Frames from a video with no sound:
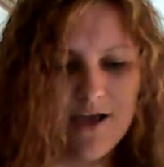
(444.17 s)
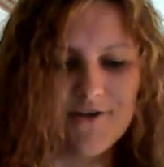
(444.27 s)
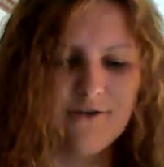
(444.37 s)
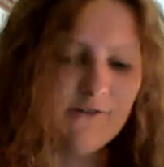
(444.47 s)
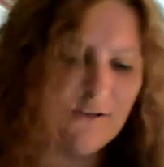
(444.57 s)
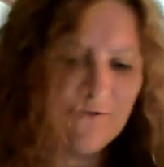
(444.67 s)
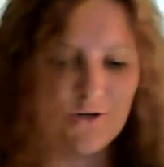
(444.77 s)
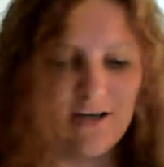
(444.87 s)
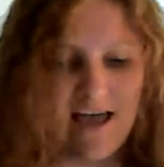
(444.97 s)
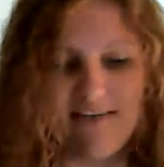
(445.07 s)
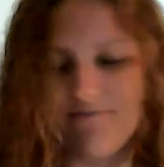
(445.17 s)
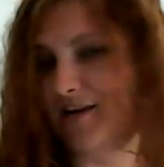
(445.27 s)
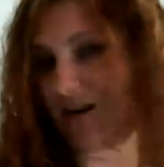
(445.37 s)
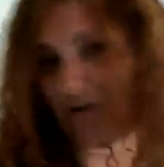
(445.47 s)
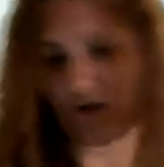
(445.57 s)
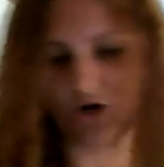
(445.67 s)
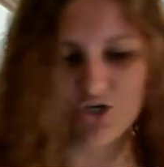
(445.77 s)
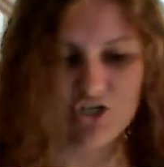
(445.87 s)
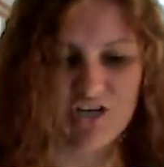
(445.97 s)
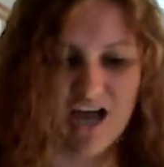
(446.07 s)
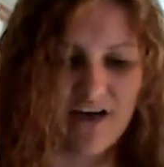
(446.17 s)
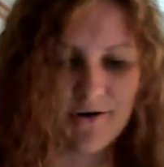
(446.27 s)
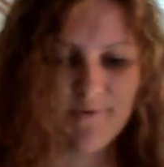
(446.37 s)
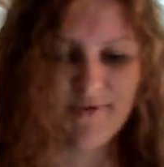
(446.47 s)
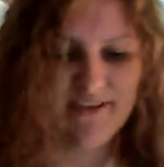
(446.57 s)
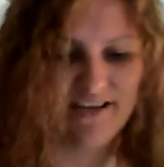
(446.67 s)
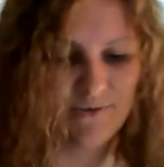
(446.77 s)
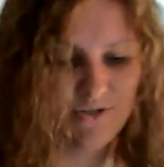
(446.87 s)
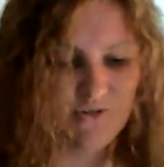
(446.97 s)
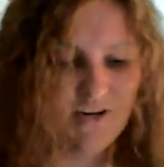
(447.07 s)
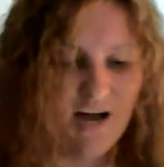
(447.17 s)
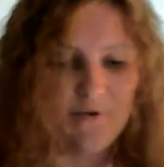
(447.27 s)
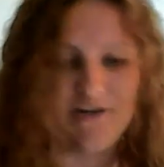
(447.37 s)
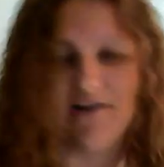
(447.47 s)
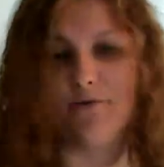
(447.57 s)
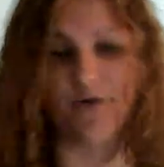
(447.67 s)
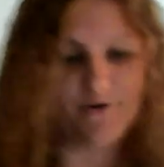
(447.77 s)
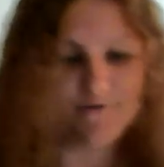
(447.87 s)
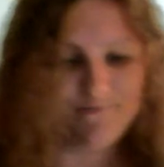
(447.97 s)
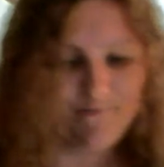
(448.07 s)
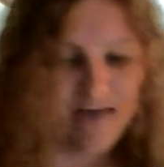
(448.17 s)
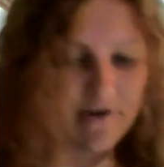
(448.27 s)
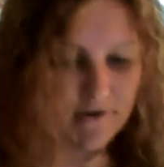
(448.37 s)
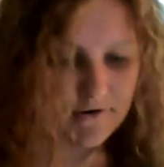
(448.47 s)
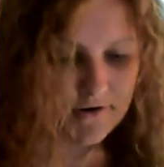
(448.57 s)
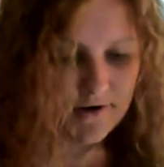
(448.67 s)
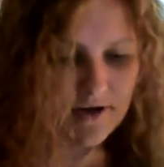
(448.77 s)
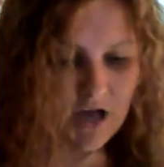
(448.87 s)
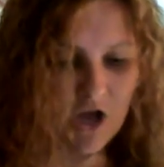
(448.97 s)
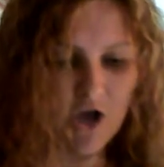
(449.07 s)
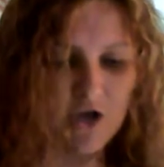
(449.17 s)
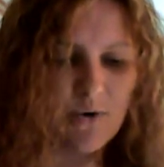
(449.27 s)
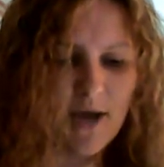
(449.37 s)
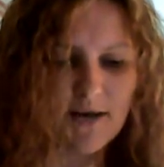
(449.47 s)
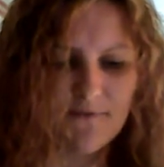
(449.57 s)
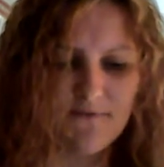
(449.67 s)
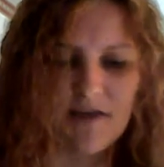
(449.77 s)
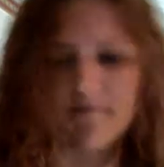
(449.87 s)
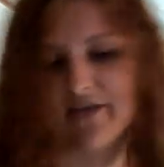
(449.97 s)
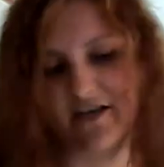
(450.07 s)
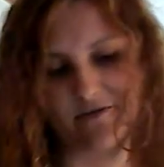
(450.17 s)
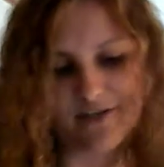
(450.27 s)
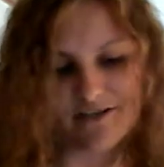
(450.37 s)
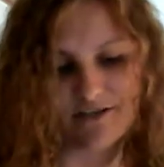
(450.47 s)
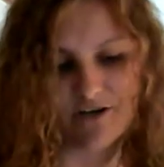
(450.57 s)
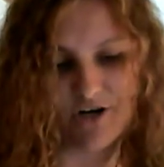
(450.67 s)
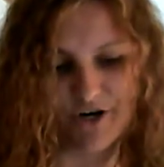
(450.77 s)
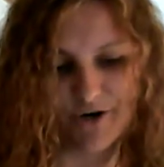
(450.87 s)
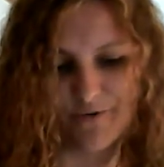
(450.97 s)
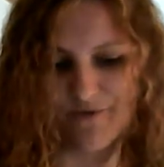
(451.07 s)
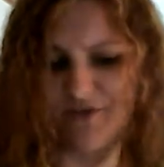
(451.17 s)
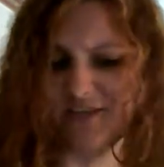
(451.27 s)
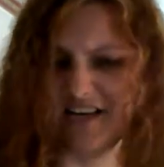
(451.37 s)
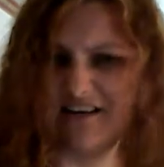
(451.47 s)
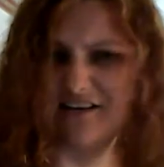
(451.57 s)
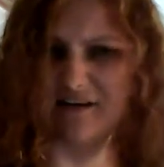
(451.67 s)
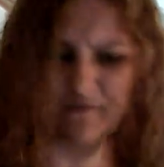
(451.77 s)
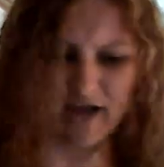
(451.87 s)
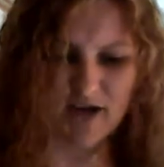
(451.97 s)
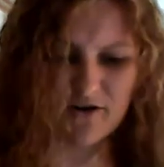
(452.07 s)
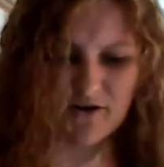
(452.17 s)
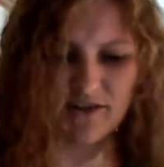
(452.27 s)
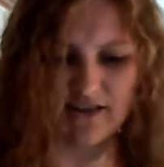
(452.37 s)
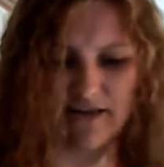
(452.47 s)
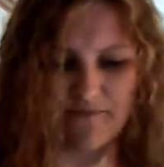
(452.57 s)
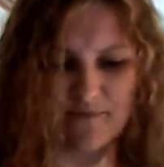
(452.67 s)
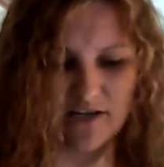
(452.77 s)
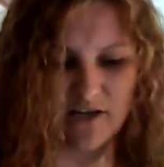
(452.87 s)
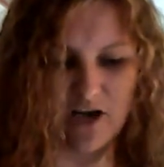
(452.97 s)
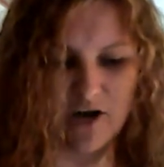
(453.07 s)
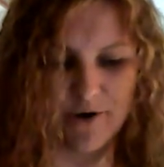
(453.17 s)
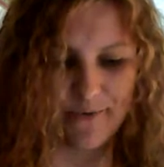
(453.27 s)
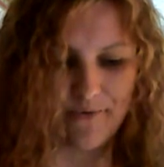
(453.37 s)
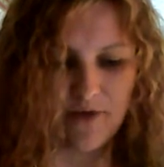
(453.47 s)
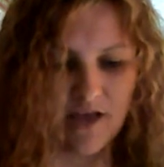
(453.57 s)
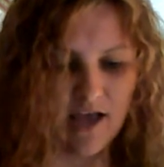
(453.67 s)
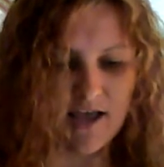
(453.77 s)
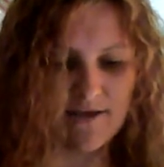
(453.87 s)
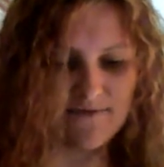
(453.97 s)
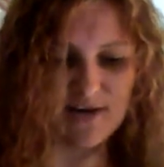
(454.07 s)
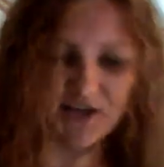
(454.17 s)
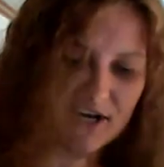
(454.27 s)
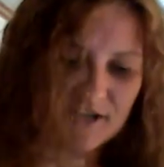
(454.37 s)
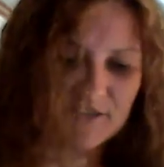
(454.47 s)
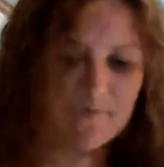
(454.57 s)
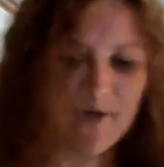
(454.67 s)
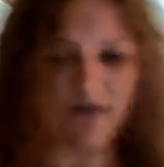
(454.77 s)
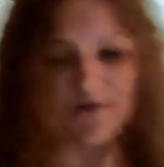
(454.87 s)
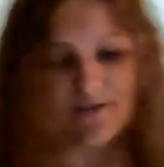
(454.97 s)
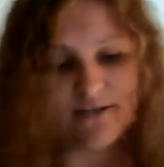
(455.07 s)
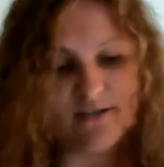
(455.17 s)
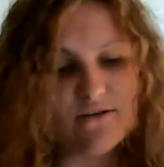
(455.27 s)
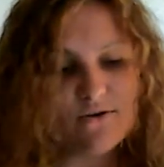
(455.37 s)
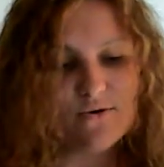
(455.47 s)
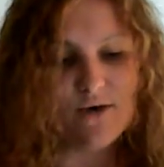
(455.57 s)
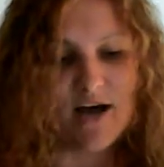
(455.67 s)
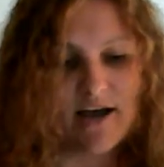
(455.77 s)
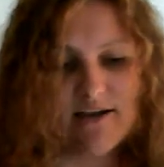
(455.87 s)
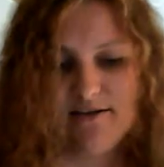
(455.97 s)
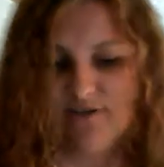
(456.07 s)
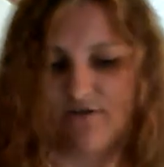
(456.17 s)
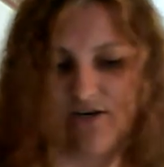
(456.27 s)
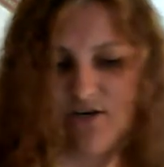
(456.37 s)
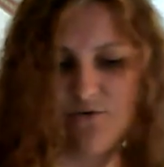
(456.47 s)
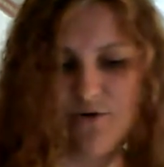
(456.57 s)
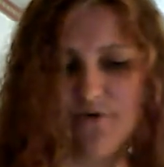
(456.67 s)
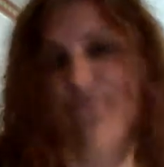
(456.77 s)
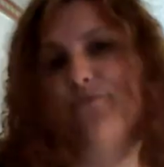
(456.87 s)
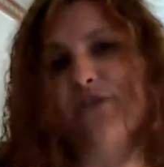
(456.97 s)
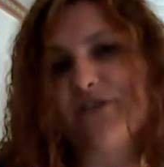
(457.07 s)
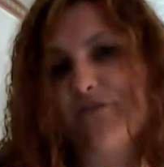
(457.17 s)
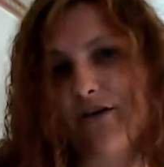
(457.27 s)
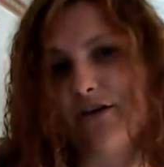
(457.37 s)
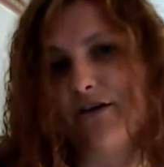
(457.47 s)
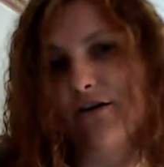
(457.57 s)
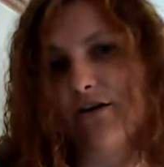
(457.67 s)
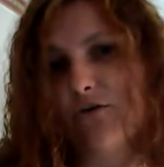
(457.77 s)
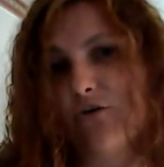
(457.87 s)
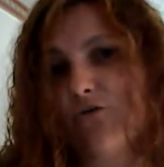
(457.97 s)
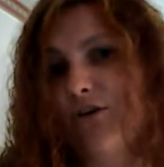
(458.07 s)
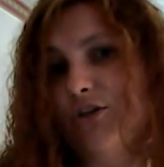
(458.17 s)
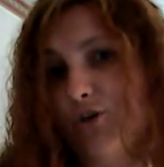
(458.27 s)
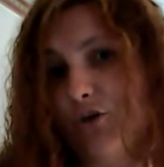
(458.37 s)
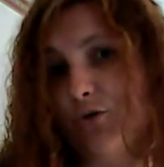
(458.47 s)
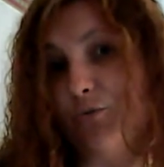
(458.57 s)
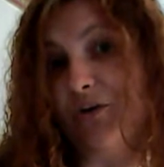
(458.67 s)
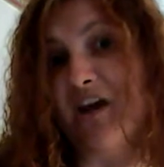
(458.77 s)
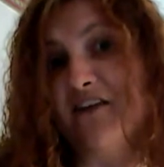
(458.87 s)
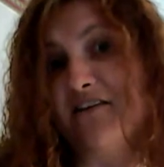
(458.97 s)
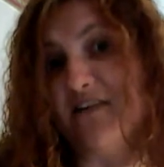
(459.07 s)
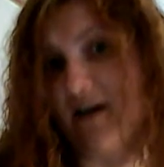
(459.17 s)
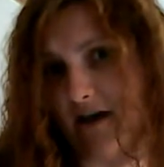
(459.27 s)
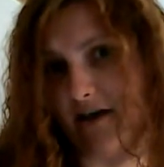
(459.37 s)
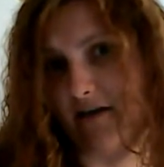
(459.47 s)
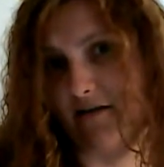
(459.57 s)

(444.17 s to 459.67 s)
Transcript: You lived your life, but now your heart's shattered, but that's what you got when no one else mattered. You had a family and a place to call home. You said it didn't matter and left me alone. If nothing else matters, then neither do I. So then you won't miss me or return when I die.